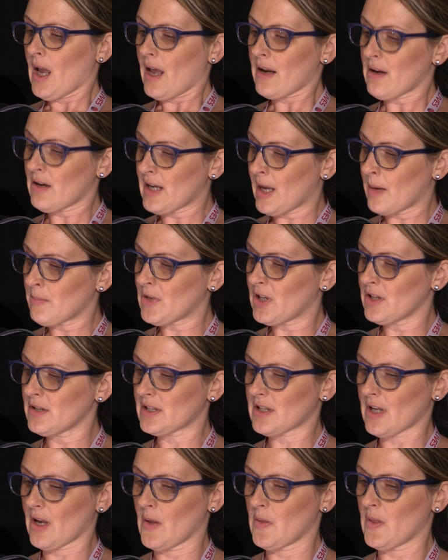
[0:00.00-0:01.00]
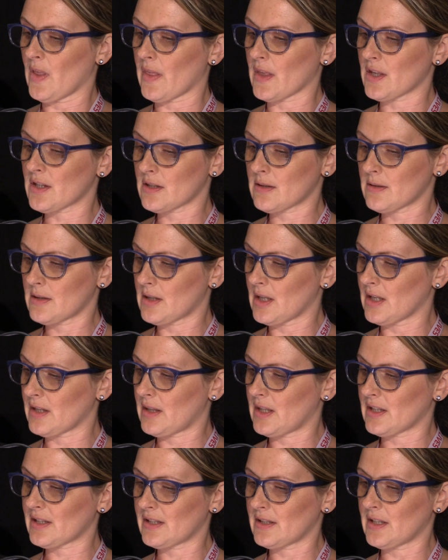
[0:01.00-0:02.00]
And I am concerned that
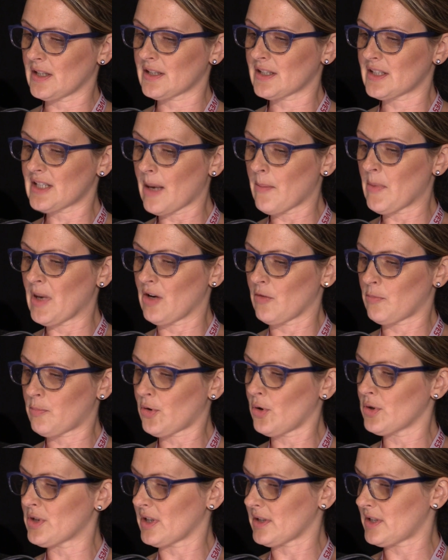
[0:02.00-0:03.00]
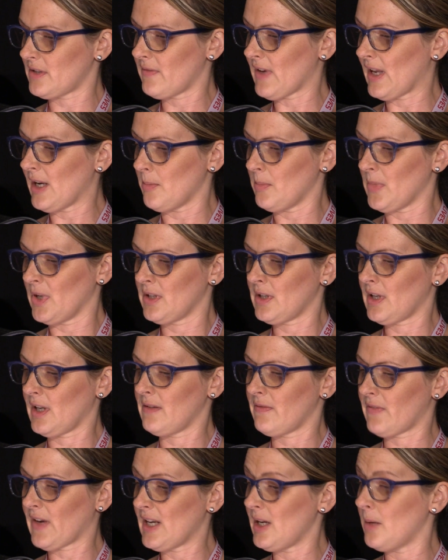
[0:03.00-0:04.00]
the stemming of product development
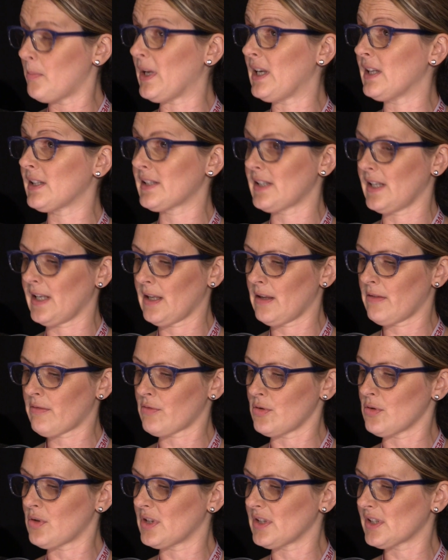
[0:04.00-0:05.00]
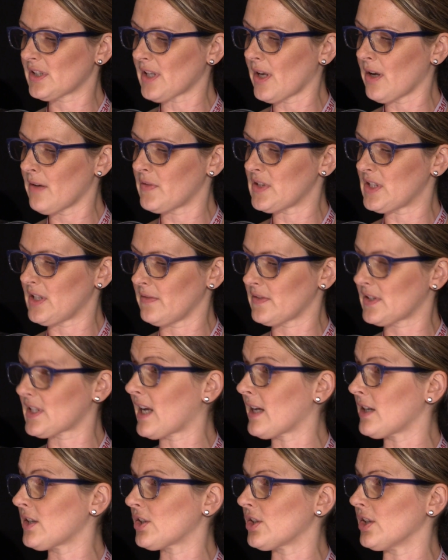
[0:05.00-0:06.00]
and availability through conservative
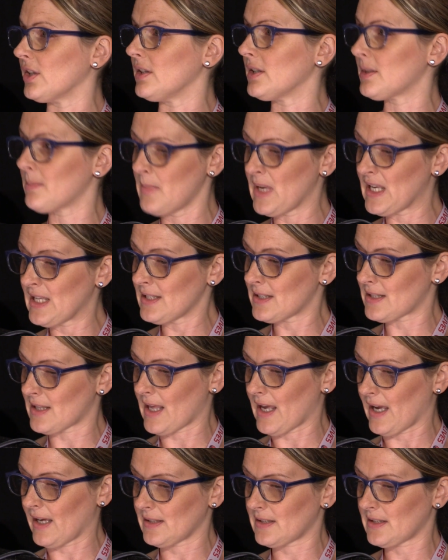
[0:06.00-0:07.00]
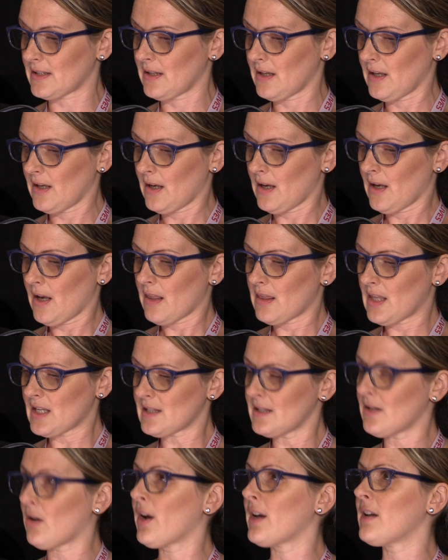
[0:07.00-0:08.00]
sanctions means that
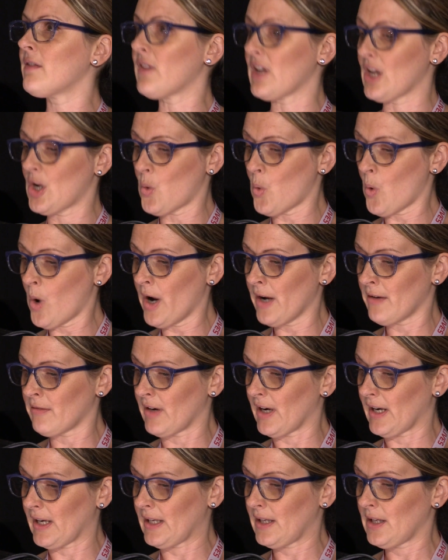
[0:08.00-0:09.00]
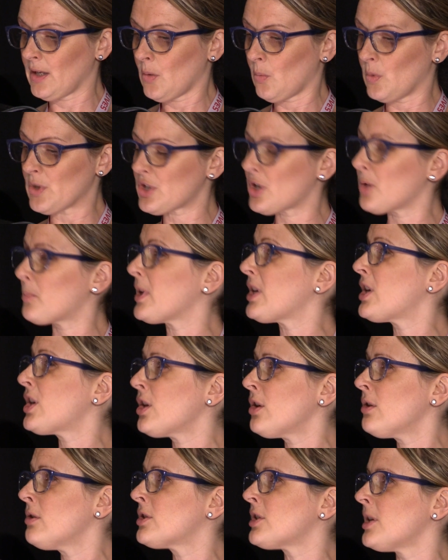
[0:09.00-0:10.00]
this line of inquiry, which could be
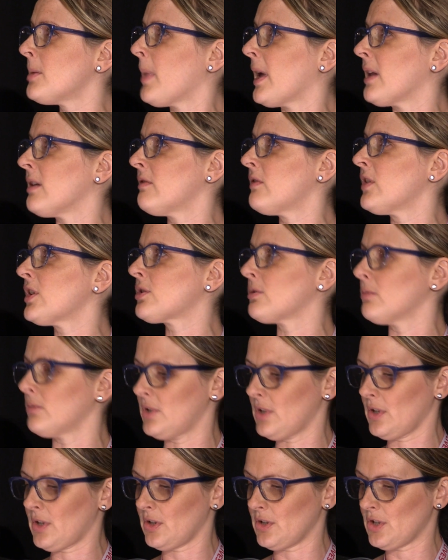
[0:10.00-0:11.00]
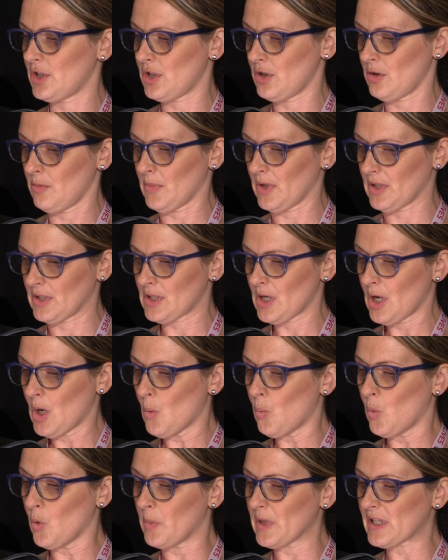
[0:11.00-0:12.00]
hugely beneficial to consumers,
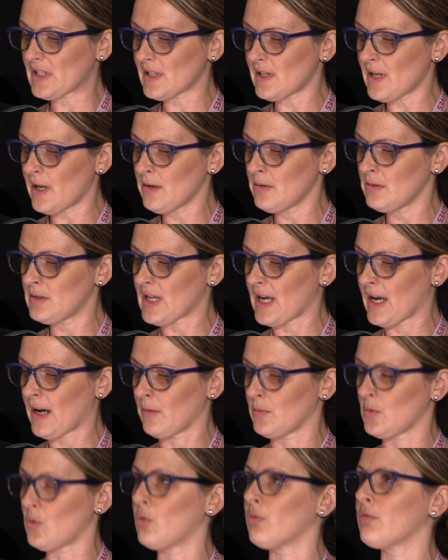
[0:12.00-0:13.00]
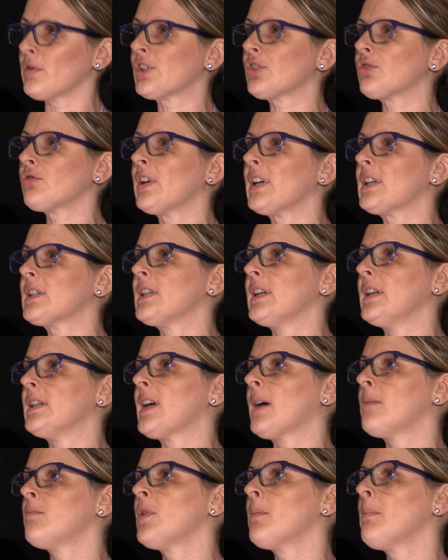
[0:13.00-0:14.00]
will be slowed down or
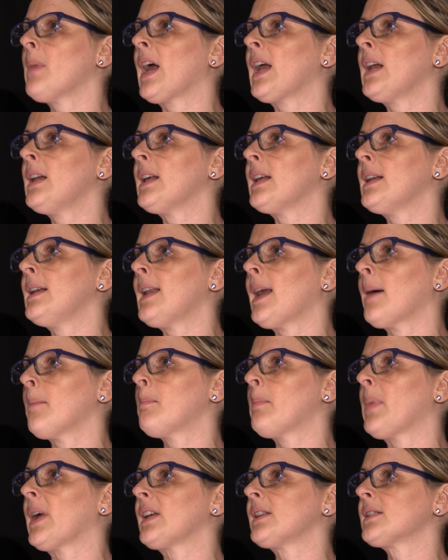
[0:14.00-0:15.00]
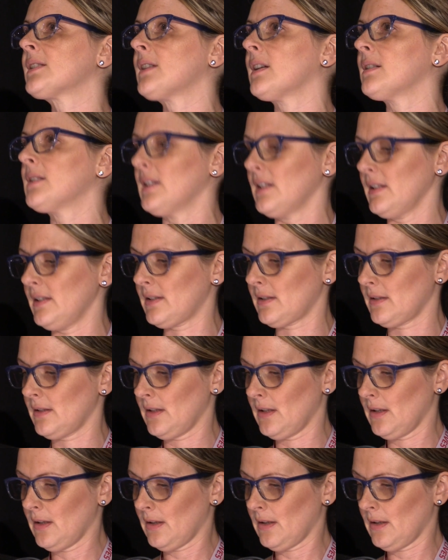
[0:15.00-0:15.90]
restricted and remain in lab-based studies.